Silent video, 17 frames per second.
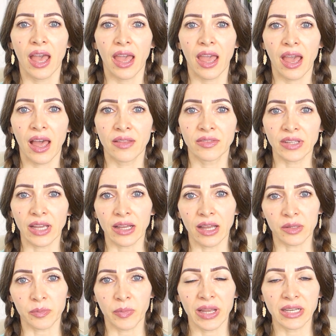And I
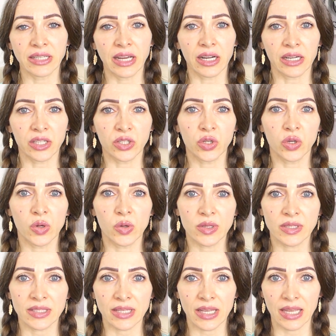got my
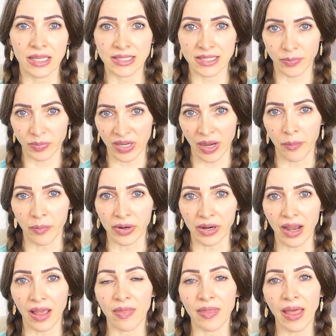diagnosis in
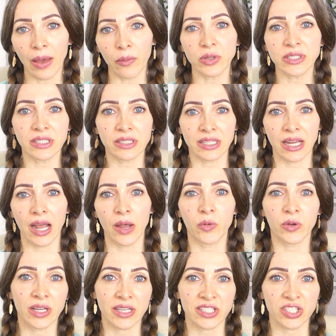September. And that was the time
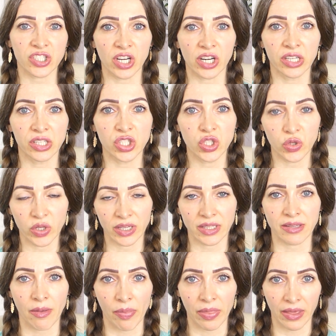when I started doing
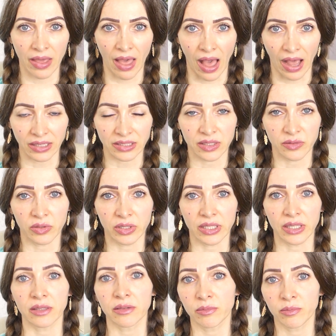something
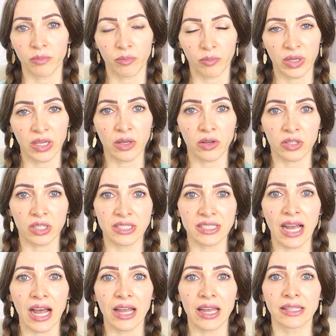actively, being on a
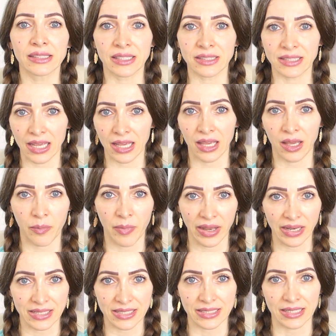diet and taking
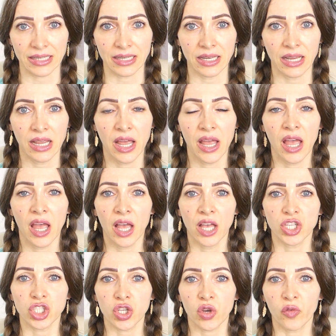medicine.
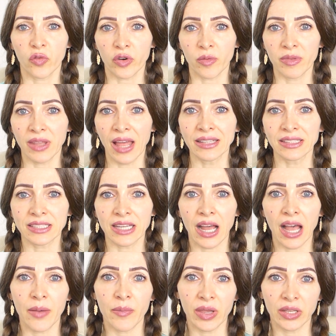So from that
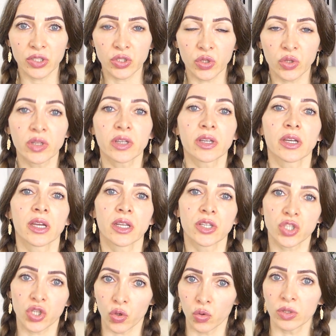time, it took
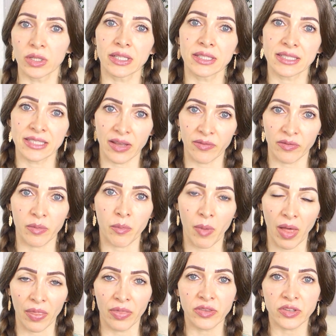in total seven
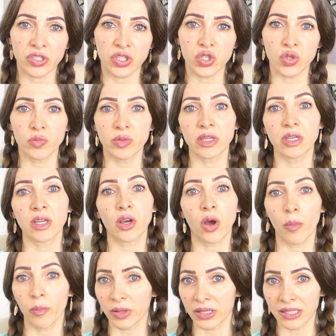months to be
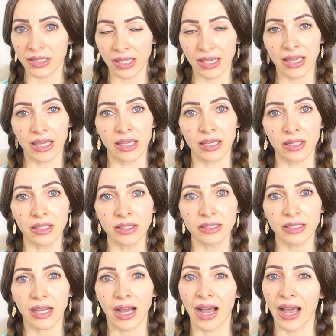completely
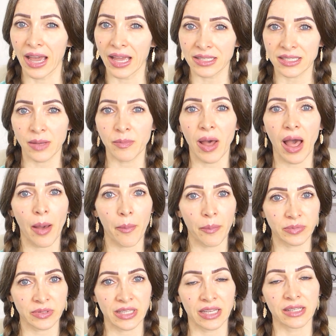healed. I had some
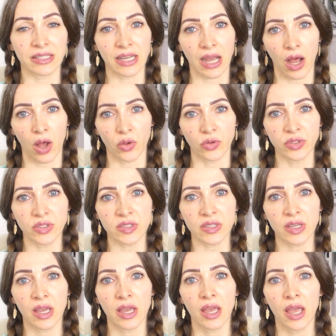ups and
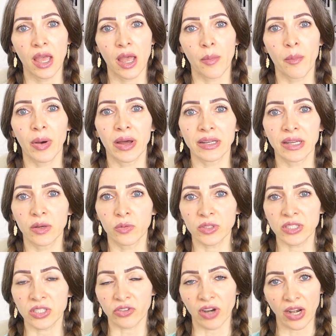downs but it
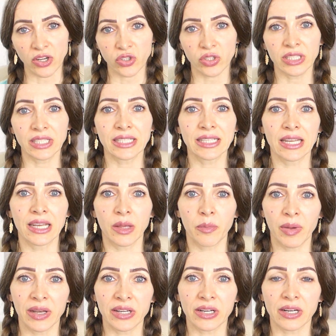was gradually
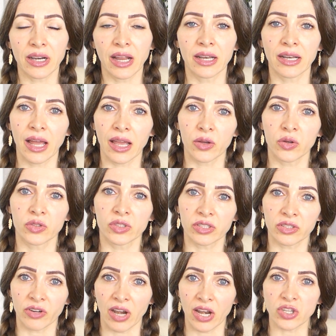getting better and I could
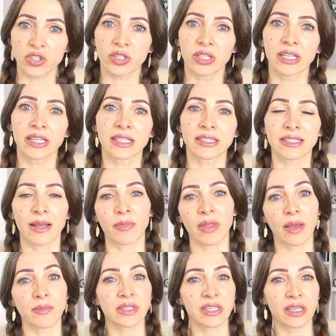gradually
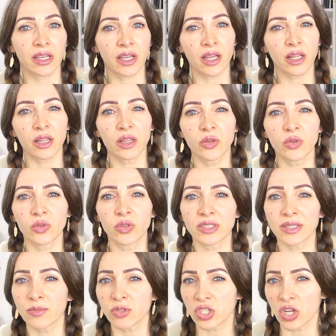sometimes
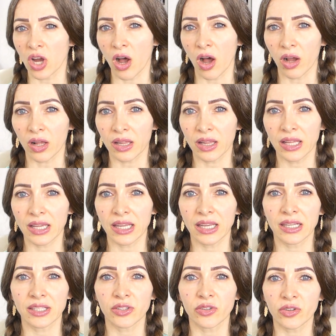include some
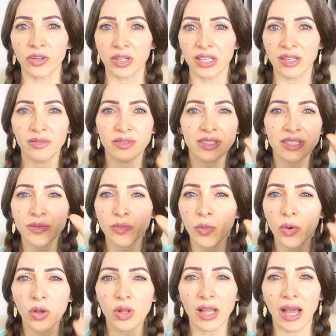chocolate or even
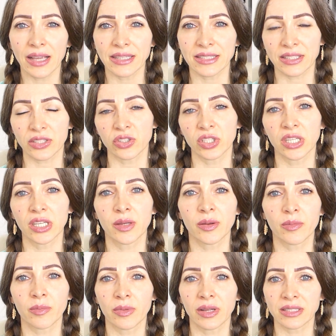small ice
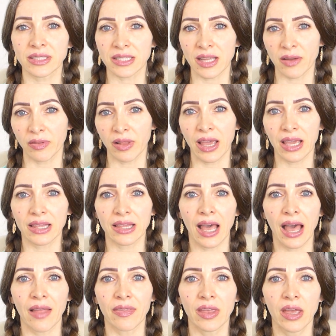cream and stuff like
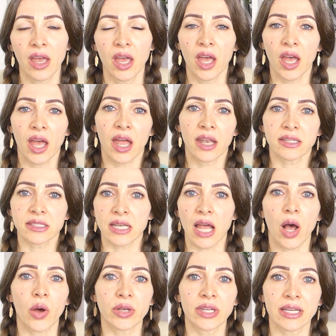that. And
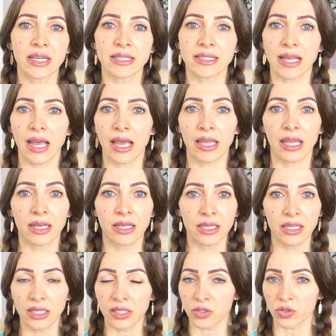nowadays I can
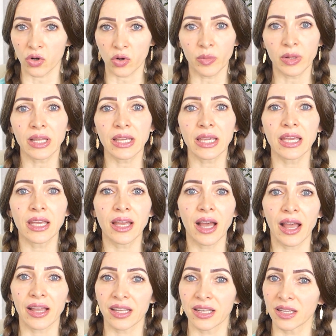eat
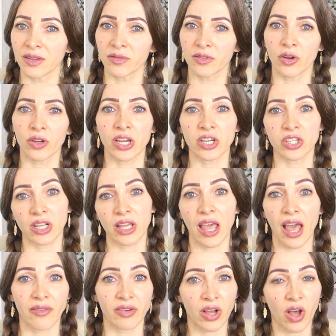normally. I can even occasionally
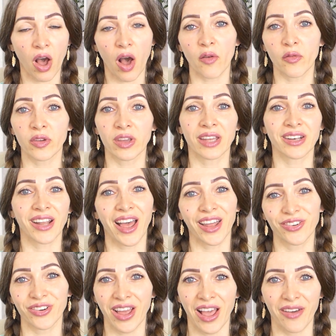have a coffee and I
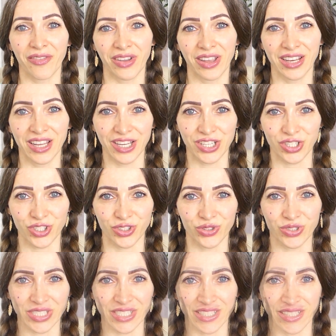don't have any
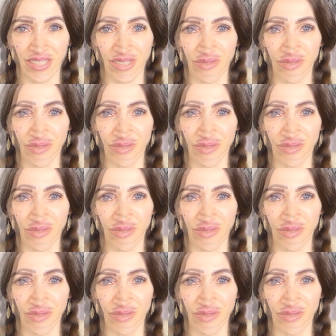issues.